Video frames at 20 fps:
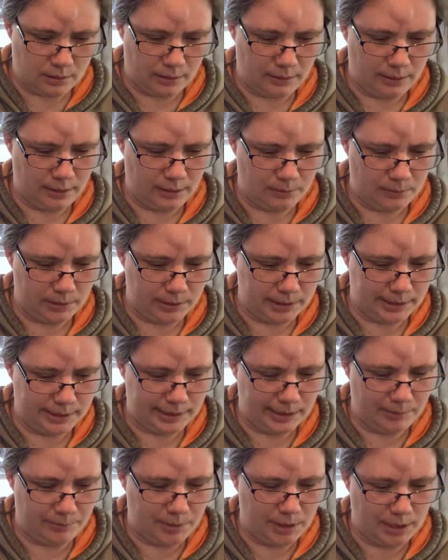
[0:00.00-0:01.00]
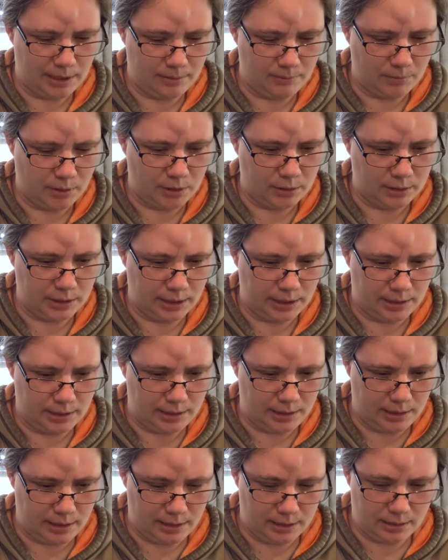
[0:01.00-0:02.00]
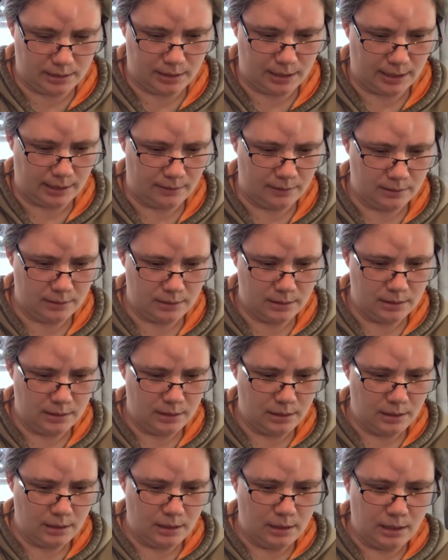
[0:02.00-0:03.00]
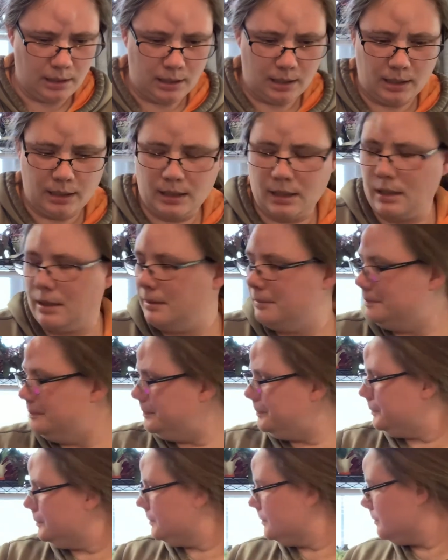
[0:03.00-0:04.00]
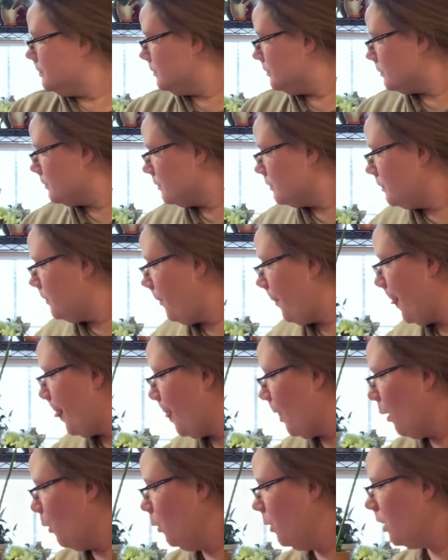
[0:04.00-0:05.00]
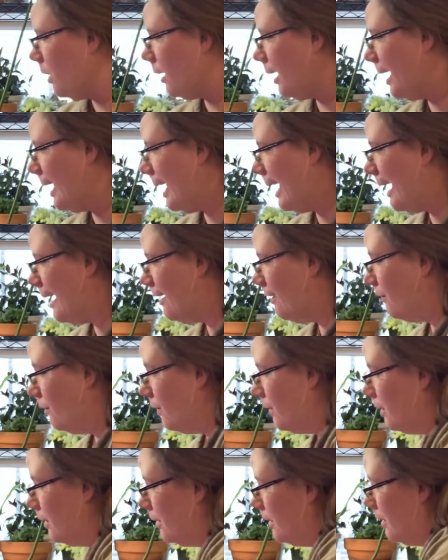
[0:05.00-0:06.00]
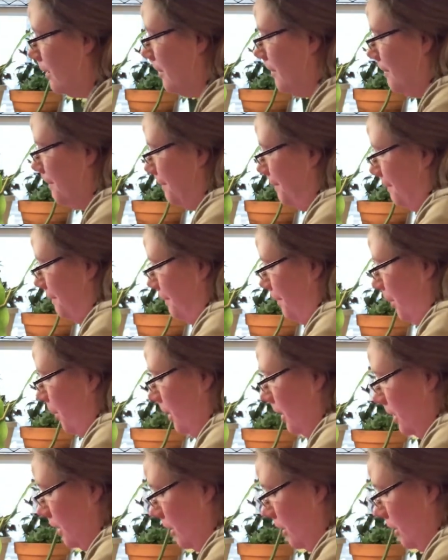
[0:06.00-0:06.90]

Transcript: think it was the same date, March 18th, yeah. Where I have put